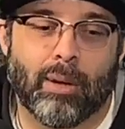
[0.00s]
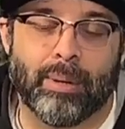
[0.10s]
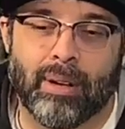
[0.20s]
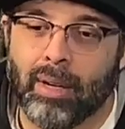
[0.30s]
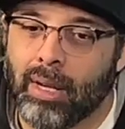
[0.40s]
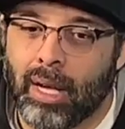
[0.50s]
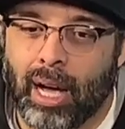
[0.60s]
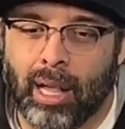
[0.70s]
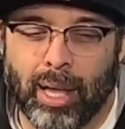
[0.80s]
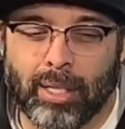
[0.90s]
But
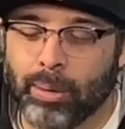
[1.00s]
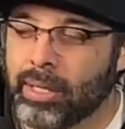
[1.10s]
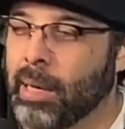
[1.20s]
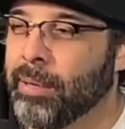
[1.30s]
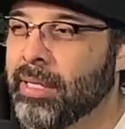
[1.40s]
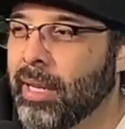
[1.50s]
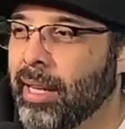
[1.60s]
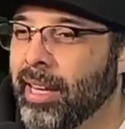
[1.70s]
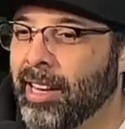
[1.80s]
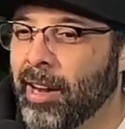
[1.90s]
I like doing stand up in